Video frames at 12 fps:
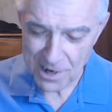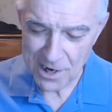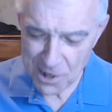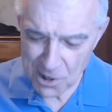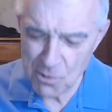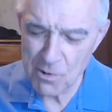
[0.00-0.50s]

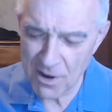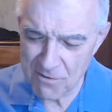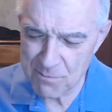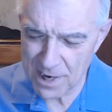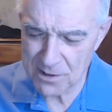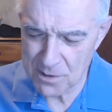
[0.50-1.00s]
you have
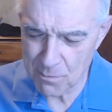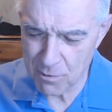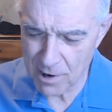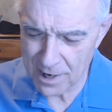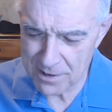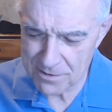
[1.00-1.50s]
paid the
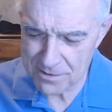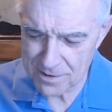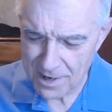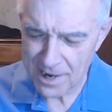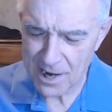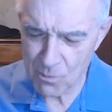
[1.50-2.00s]
price,
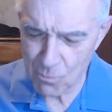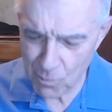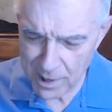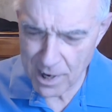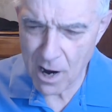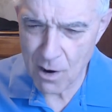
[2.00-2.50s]
and
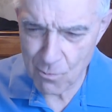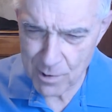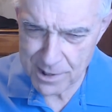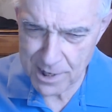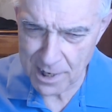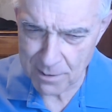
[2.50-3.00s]
we are
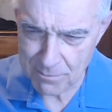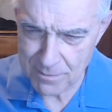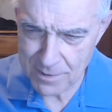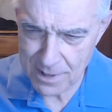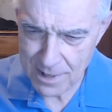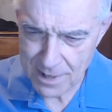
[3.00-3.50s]
redeemed.